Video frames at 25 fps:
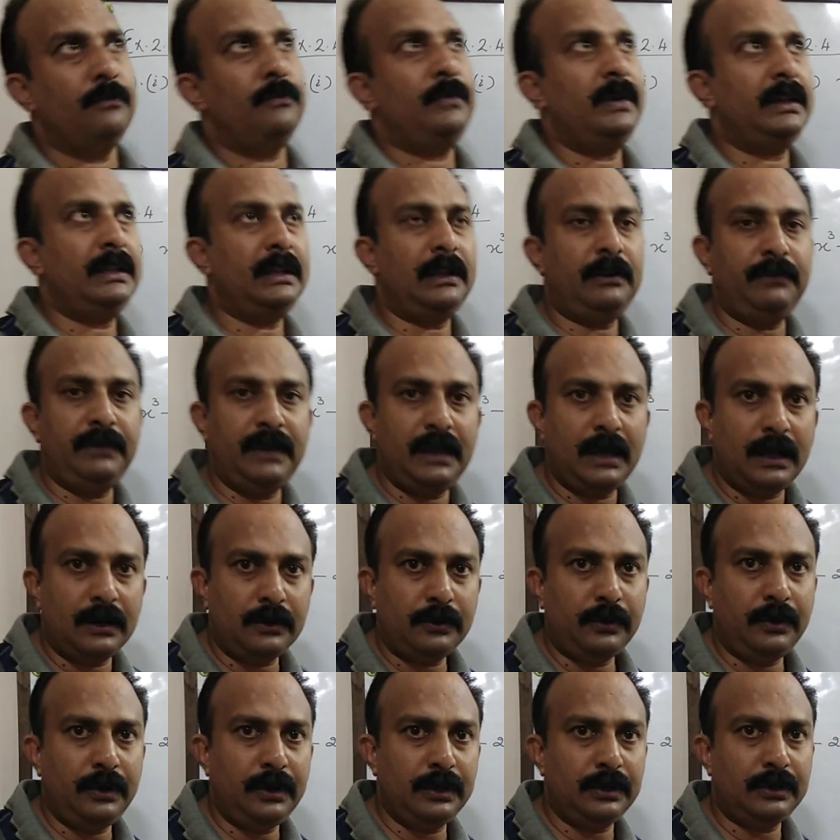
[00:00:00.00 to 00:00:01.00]
whether we
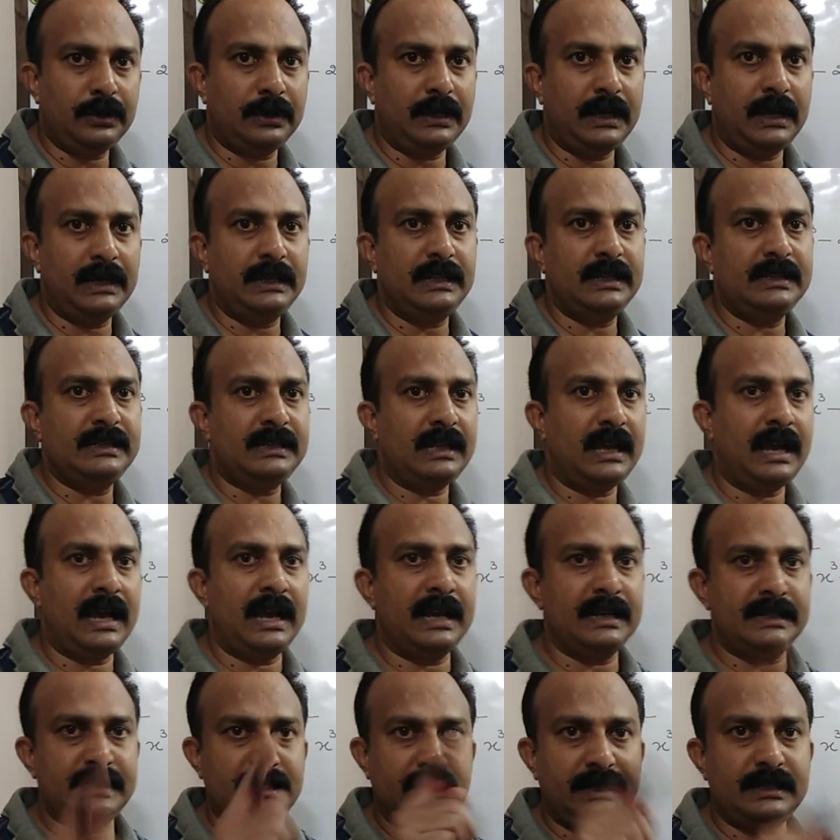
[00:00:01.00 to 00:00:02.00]
are going to get this
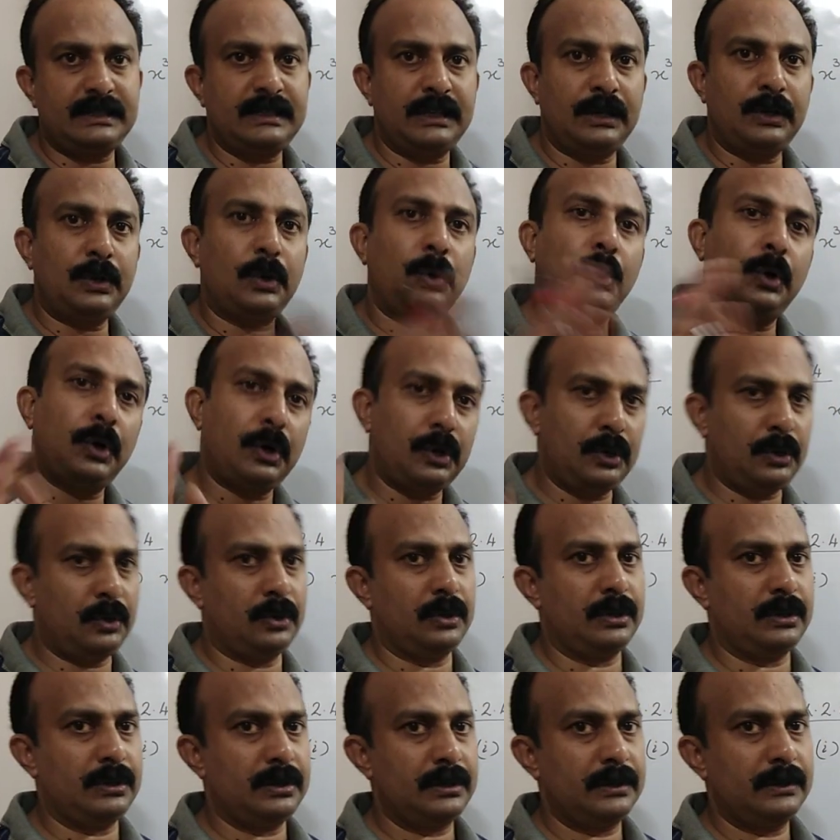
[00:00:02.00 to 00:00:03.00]
answer 0 or
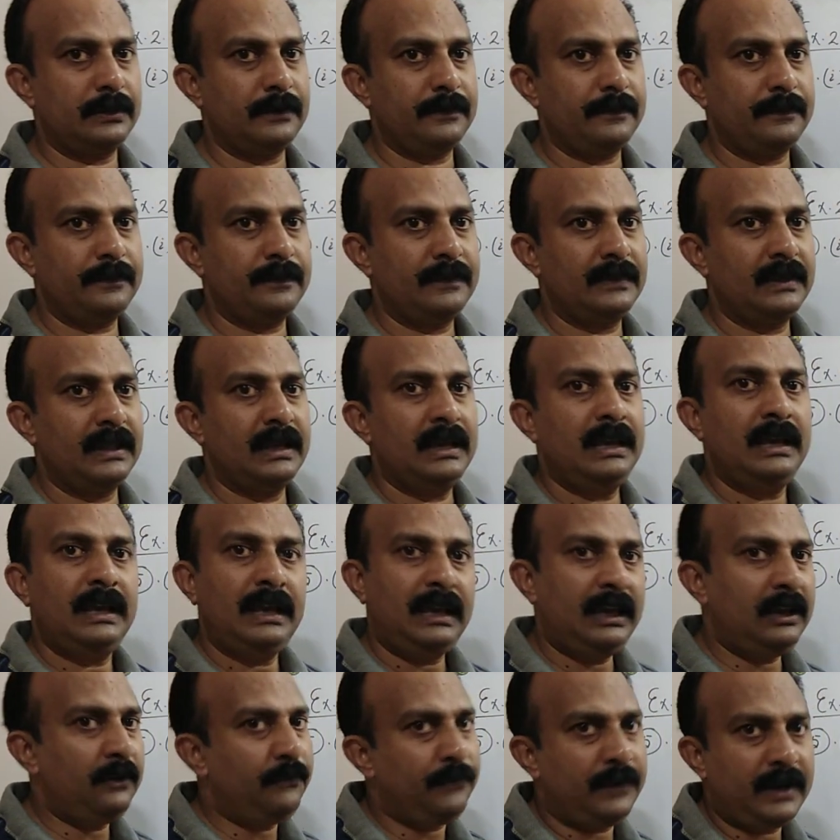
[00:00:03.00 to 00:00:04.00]
not.
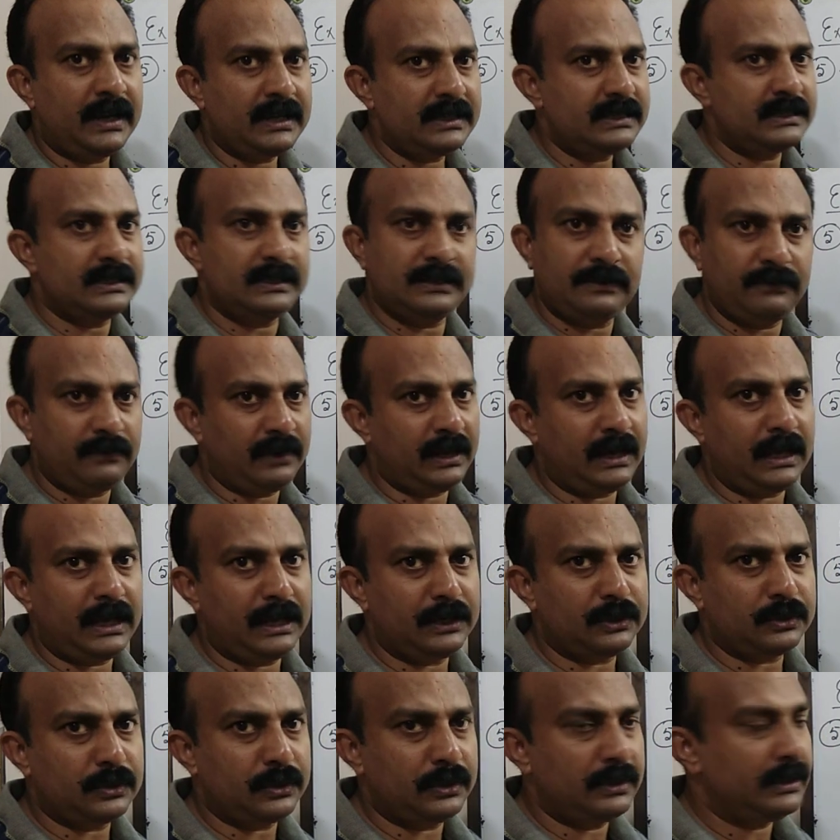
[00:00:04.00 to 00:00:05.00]
If yes, well
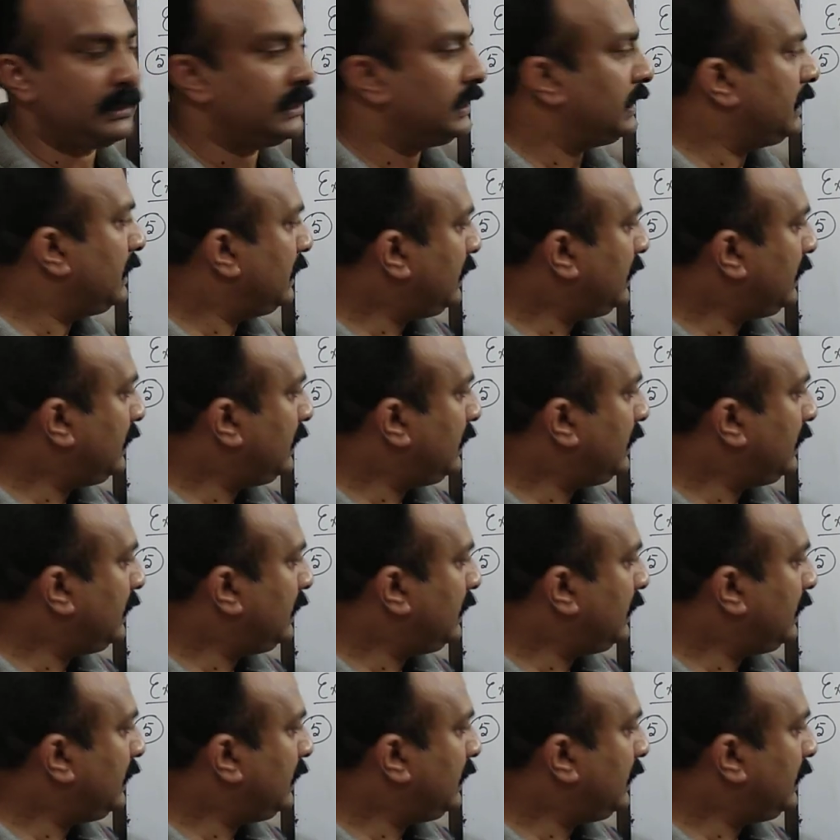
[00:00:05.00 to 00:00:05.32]
and good.